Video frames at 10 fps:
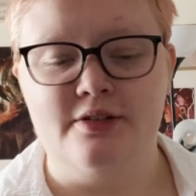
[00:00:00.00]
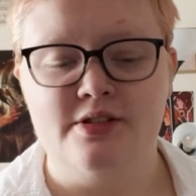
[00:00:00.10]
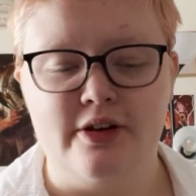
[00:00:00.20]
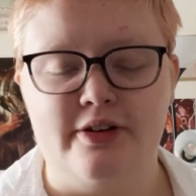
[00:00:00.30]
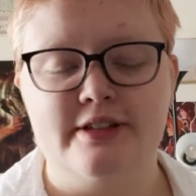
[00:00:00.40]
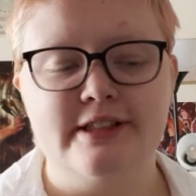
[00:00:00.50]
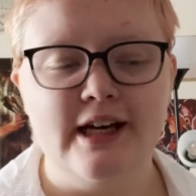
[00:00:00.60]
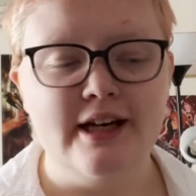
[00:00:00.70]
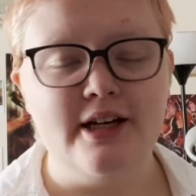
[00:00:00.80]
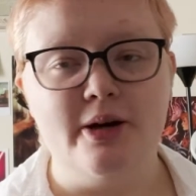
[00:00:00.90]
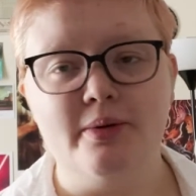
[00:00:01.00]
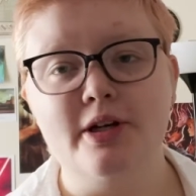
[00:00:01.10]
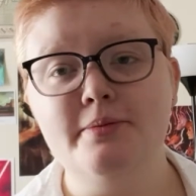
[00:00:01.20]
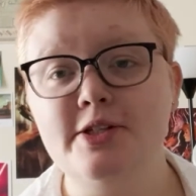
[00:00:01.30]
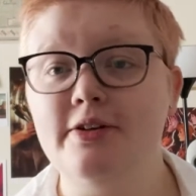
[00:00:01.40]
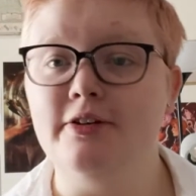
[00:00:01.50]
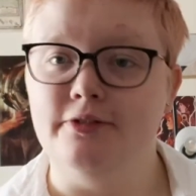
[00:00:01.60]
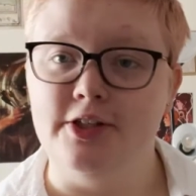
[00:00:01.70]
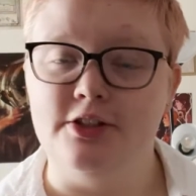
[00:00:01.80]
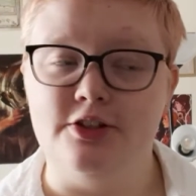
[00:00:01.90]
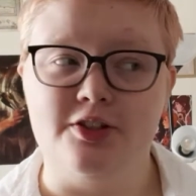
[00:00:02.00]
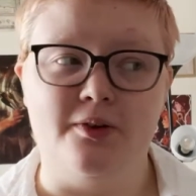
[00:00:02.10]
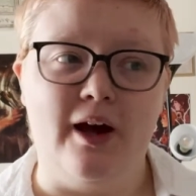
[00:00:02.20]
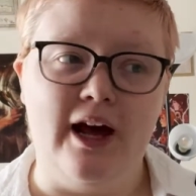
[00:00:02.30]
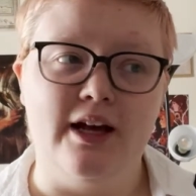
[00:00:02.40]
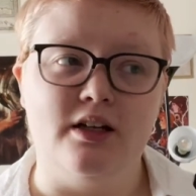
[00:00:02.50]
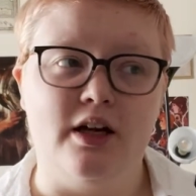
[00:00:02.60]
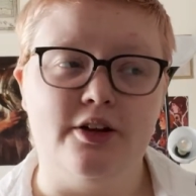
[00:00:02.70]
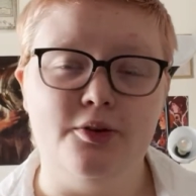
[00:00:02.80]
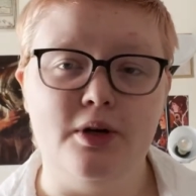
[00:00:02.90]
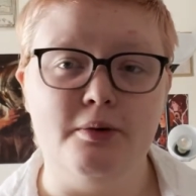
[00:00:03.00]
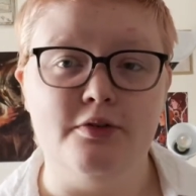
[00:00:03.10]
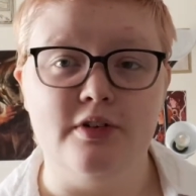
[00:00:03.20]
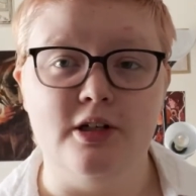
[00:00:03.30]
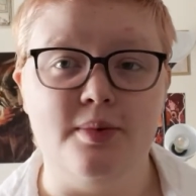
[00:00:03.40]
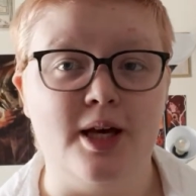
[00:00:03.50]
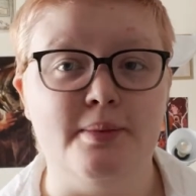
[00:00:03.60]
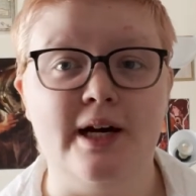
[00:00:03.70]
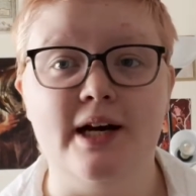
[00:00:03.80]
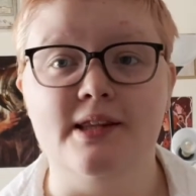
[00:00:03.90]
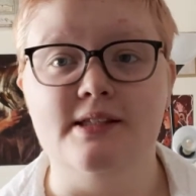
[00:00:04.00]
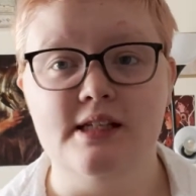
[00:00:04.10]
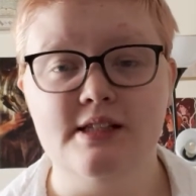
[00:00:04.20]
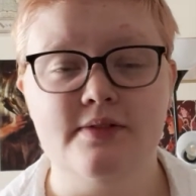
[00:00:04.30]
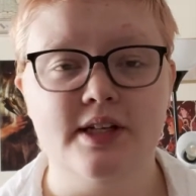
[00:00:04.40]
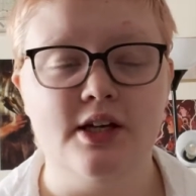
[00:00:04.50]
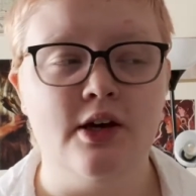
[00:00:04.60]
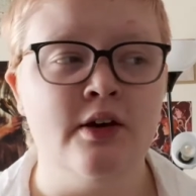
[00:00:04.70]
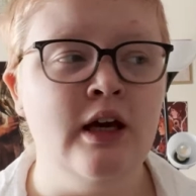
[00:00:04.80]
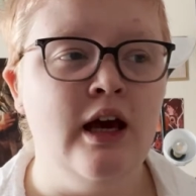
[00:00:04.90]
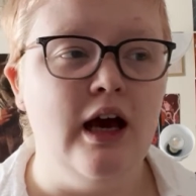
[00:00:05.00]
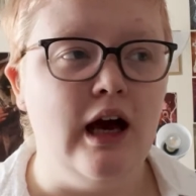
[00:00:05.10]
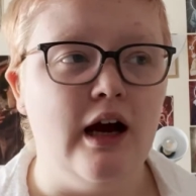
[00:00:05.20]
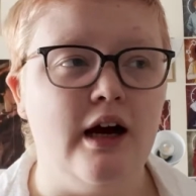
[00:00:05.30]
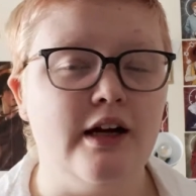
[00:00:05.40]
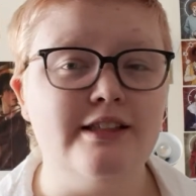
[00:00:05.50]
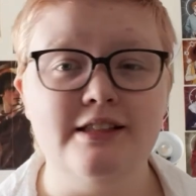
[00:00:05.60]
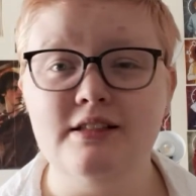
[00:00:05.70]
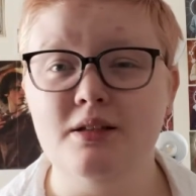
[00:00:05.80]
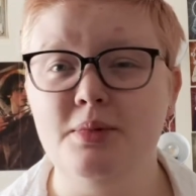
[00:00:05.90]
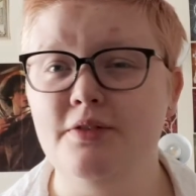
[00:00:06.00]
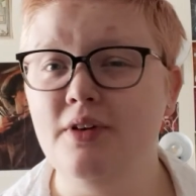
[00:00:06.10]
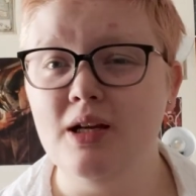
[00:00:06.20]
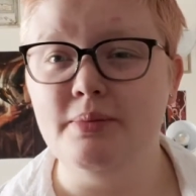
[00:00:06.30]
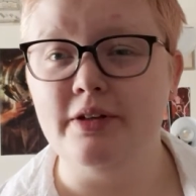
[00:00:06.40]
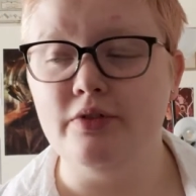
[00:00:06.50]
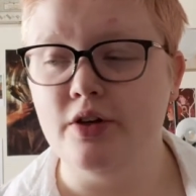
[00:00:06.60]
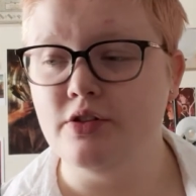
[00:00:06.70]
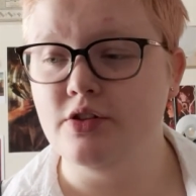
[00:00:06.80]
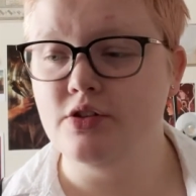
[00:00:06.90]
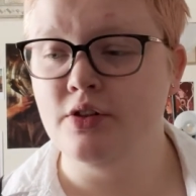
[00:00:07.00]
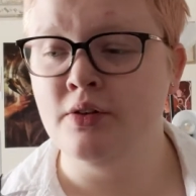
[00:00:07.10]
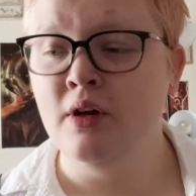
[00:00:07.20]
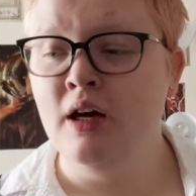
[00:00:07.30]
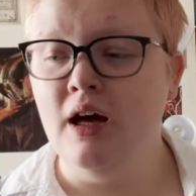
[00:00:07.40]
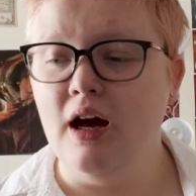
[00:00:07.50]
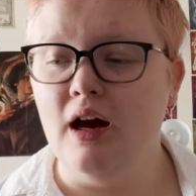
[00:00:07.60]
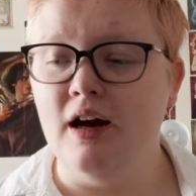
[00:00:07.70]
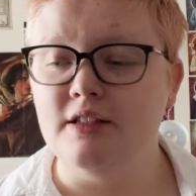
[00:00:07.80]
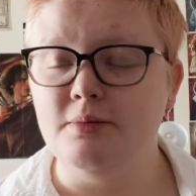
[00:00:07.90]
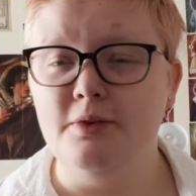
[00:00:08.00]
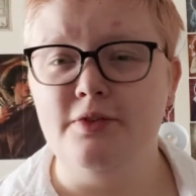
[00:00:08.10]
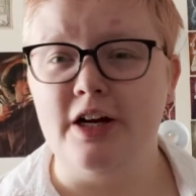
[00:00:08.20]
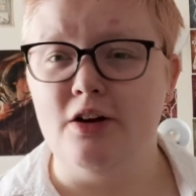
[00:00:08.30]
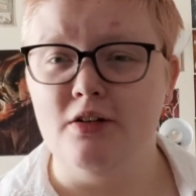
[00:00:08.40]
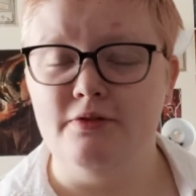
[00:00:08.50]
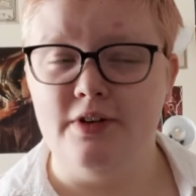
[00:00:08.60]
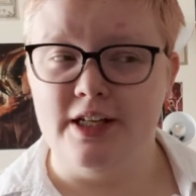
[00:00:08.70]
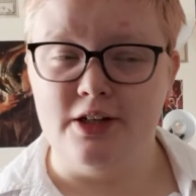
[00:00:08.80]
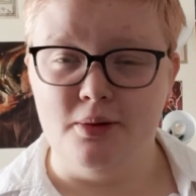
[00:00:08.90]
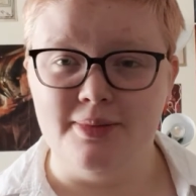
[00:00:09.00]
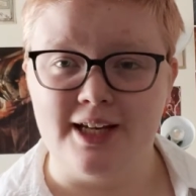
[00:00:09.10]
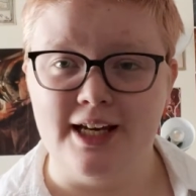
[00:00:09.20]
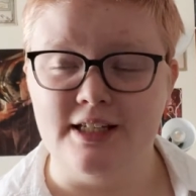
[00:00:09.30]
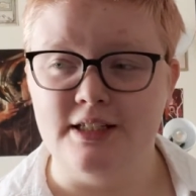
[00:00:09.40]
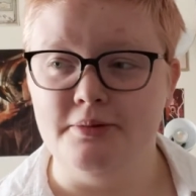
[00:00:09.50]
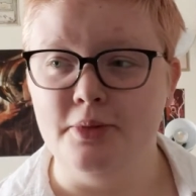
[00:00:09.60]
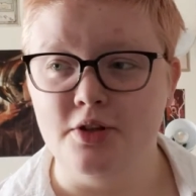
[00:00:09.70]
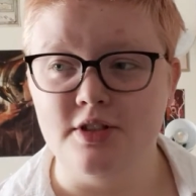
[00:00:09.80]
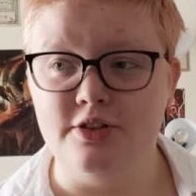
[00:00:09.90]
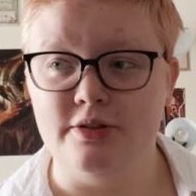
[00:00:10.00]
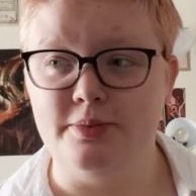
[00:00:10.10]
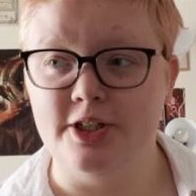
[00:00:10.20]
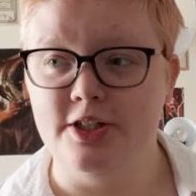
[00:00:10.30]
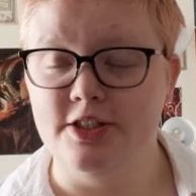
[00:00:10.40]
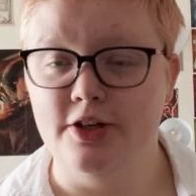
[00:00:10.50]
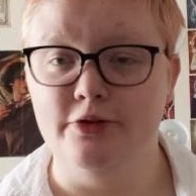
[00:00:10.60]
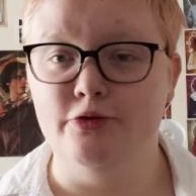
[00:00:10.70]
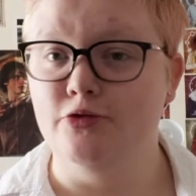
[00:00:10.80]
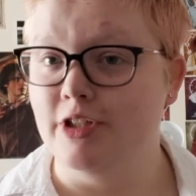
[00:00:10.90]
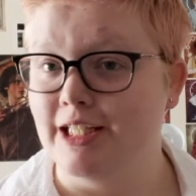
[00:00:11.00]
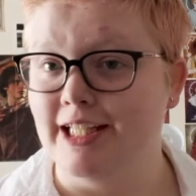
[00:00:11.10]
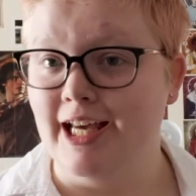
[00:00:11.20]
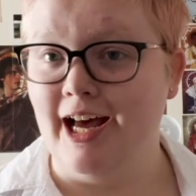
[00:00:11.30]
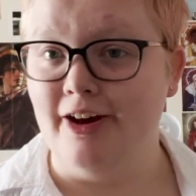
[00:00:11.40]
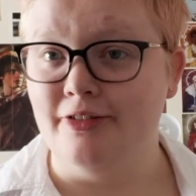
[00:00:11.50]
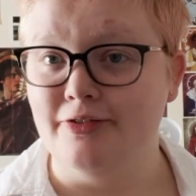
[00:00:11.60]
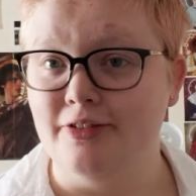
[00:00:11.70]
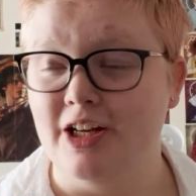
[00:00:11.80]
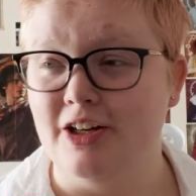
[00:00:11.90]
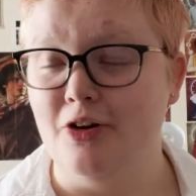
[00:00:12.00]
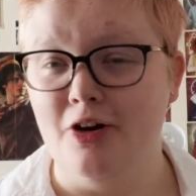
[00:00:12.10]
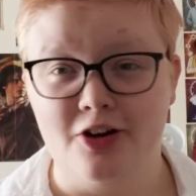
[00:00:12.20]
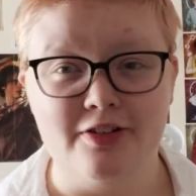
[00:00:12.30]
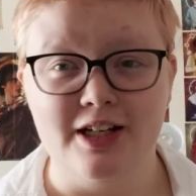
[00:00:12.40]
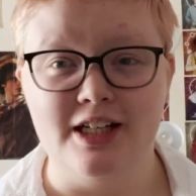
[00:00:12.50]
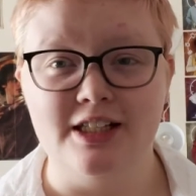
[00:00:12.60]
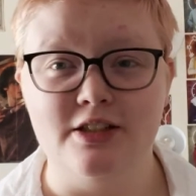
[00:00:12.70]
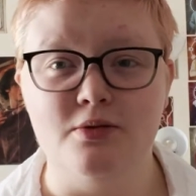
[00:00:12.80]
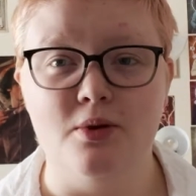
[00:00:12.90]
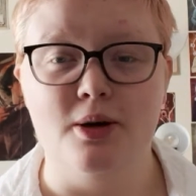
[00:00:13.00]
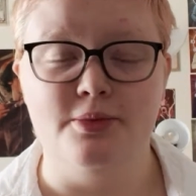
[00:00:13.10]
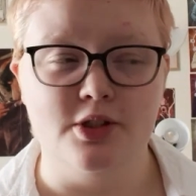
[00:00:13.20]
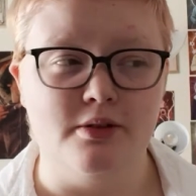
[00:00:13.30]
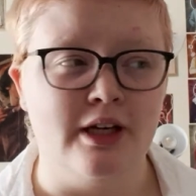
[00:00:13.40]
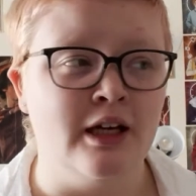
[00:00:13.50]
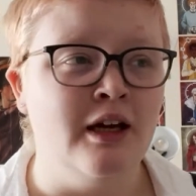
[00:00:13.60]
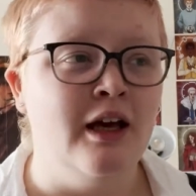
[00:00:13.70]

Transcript: So today I'm going to be doing a photo shoot and I thought I would film a behind the scenes video because this is going to be a fairly big photo shoot. It's going to be fairly complicated, mostly just because I don't really have a concrete idea of what I'm doing.